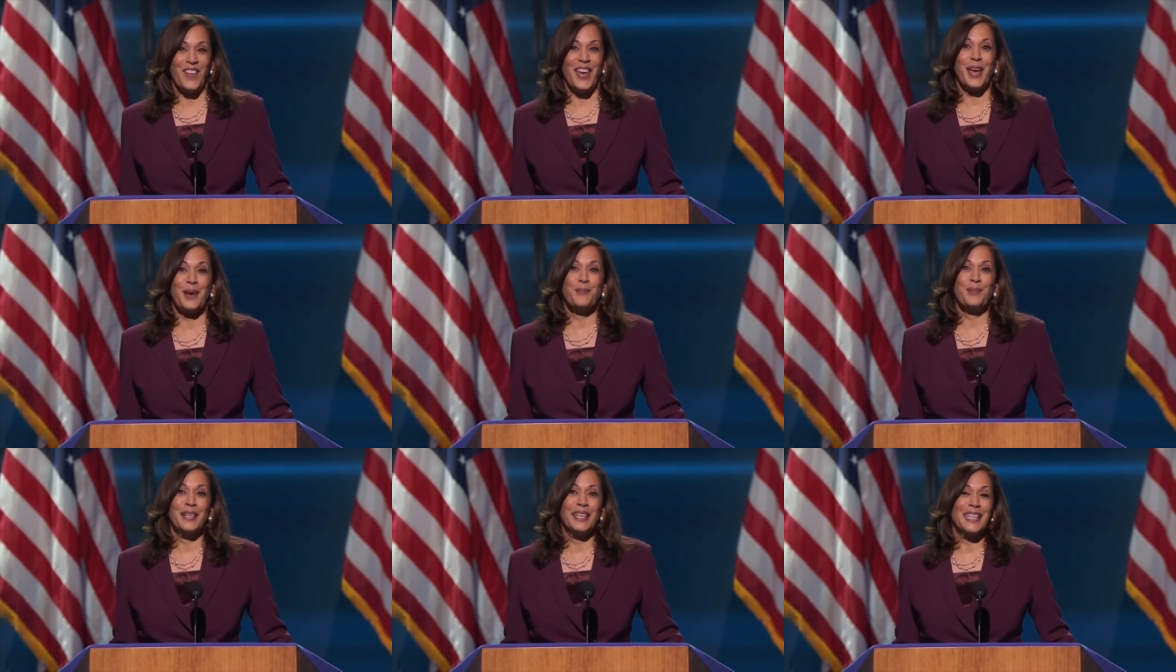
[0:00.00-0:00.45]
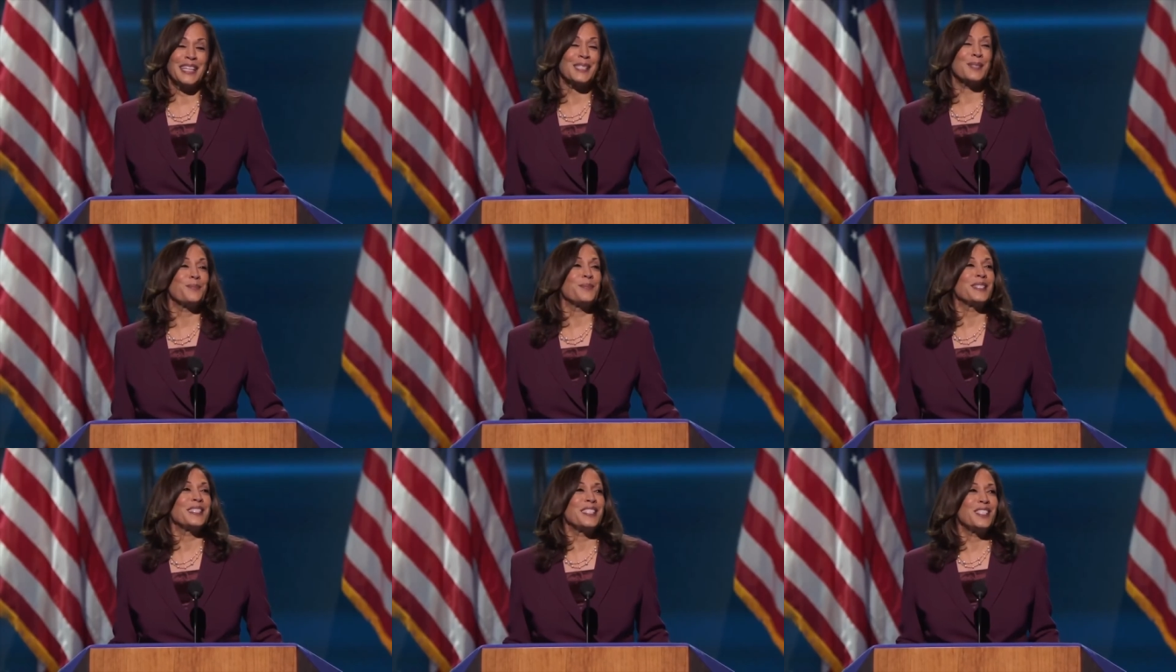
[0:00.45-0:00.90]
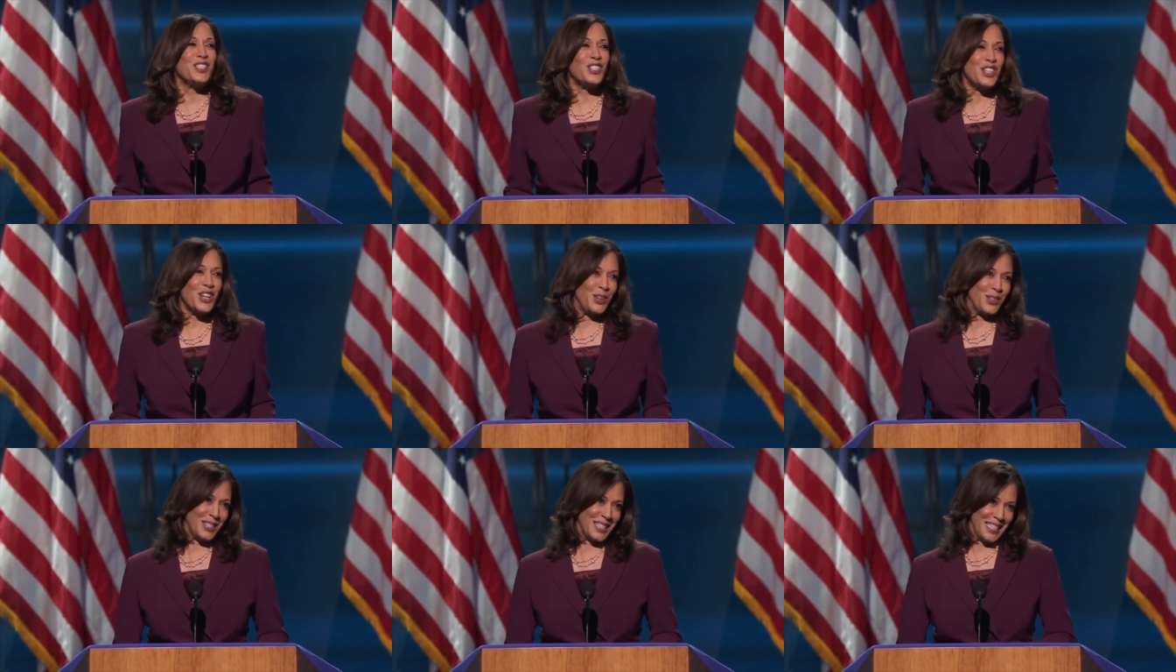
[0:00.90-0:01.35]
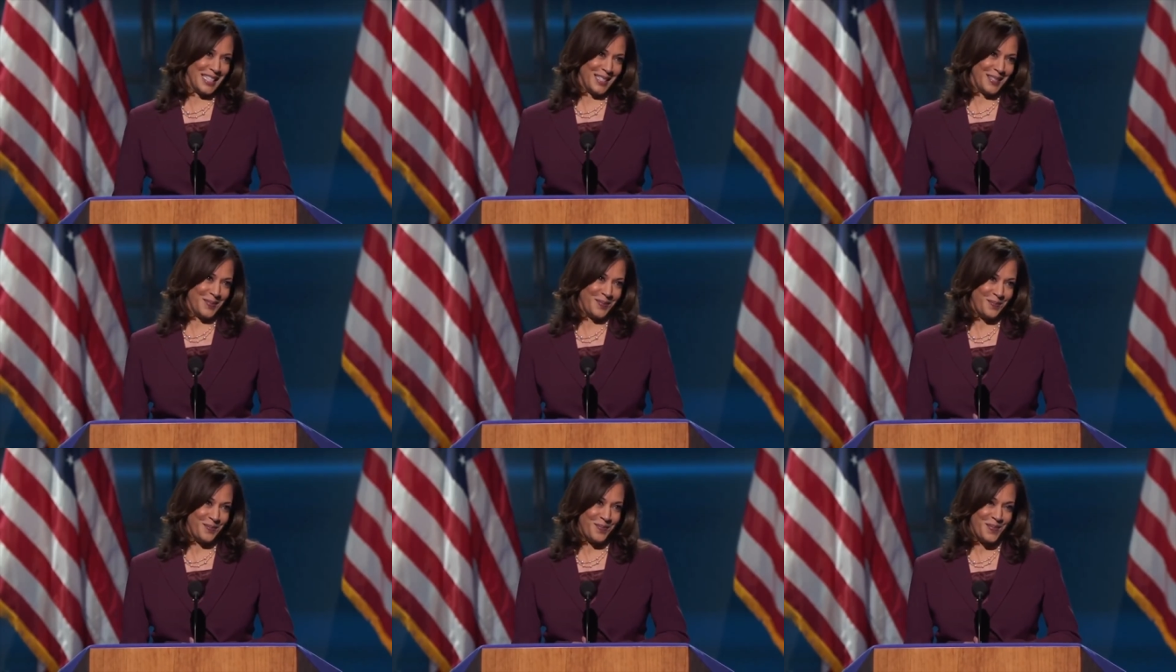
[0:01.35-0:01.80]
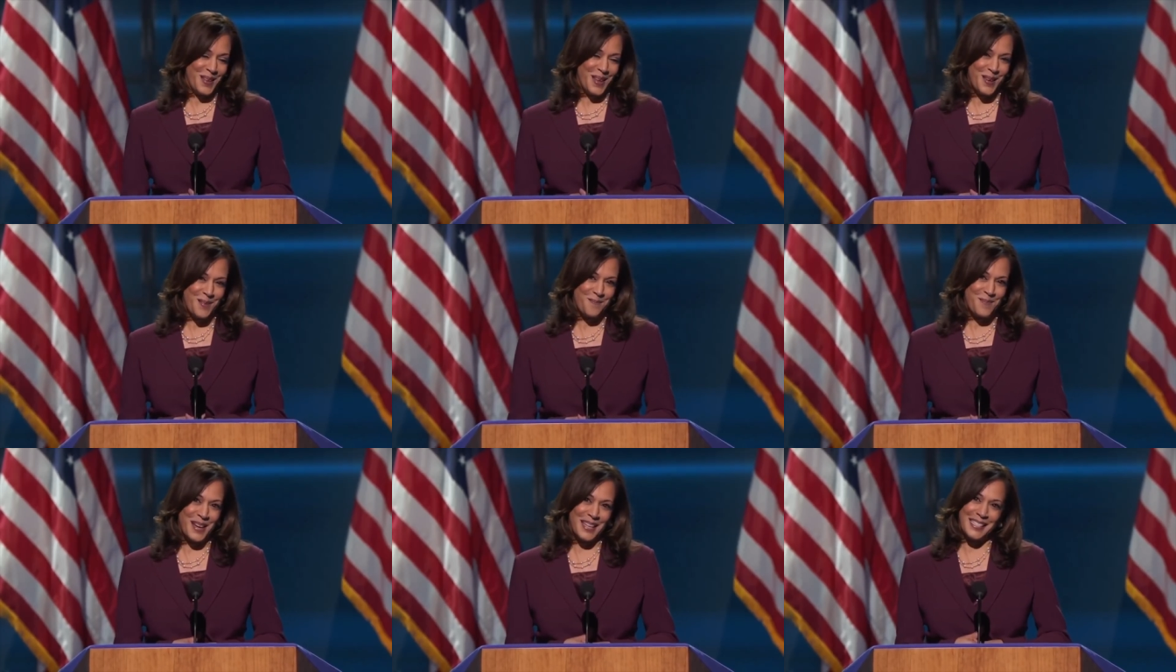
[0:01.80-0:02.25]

Family is Mrs. Shelton, my